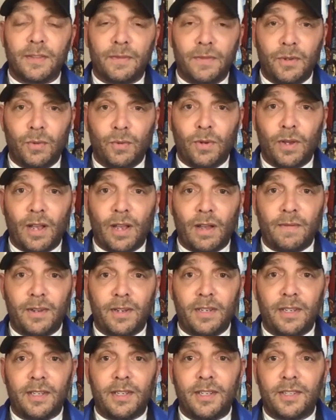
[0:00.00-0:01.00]
if you have
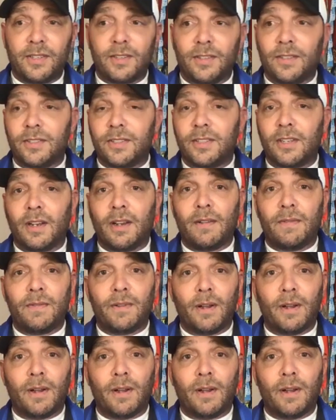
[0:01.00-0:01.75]
any additional stuff.